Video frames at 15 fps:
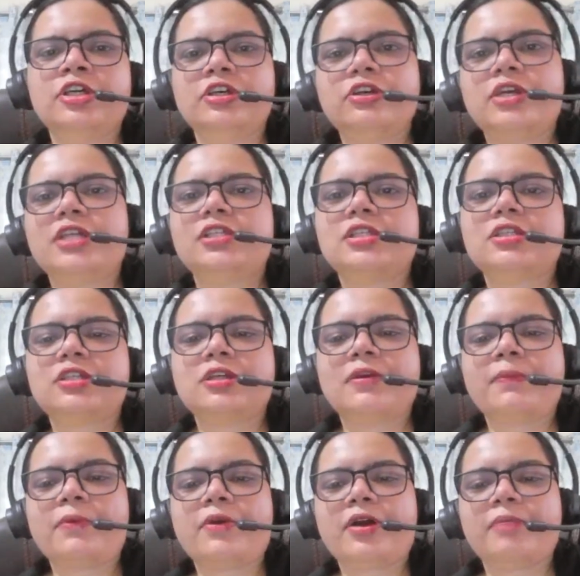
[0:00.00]
you can just
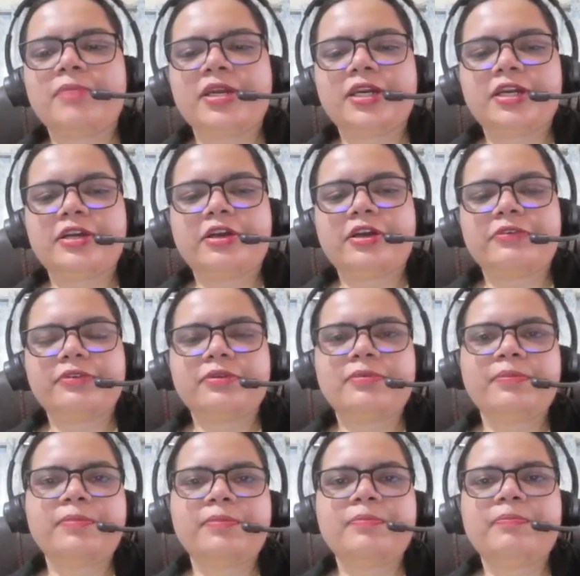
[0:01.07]
comment it down,
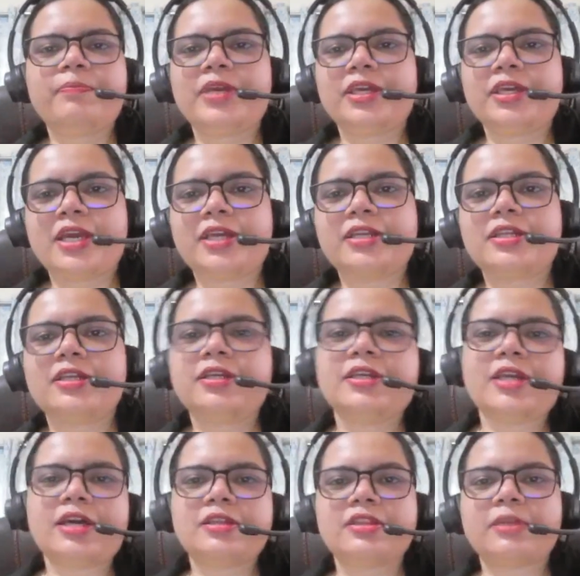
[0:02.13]
ping, and
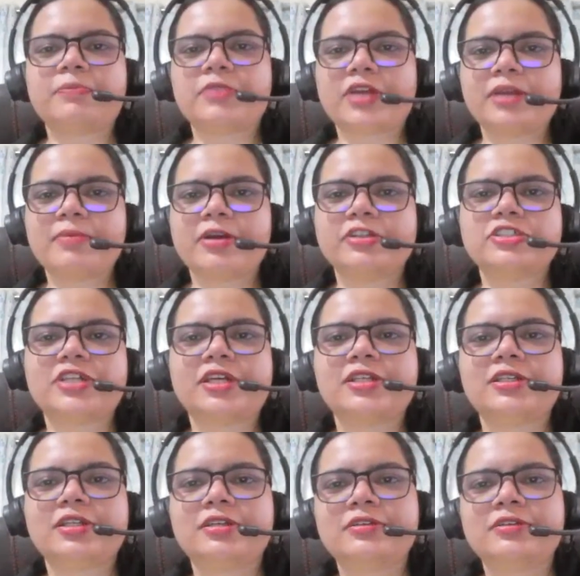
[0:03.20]
yeah, subscribe our
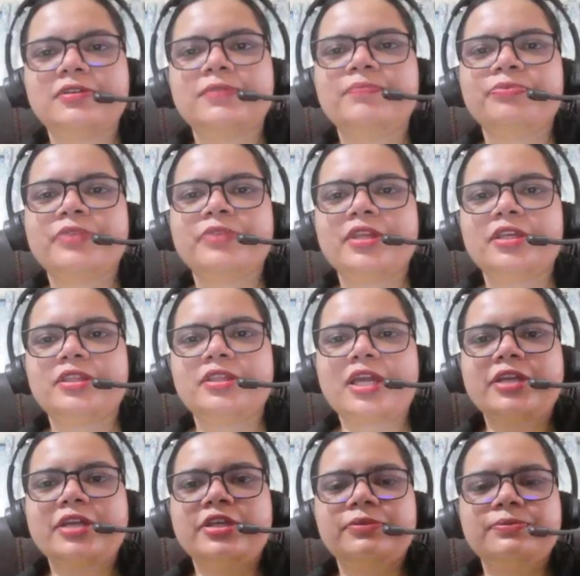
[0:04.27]
channel.
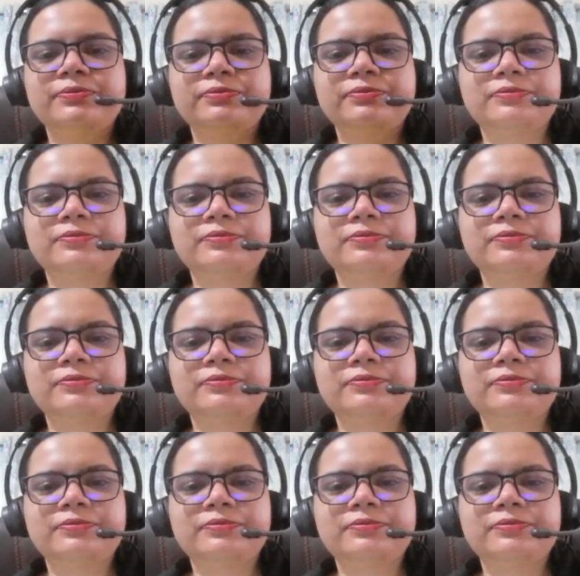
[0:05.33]
Thank you.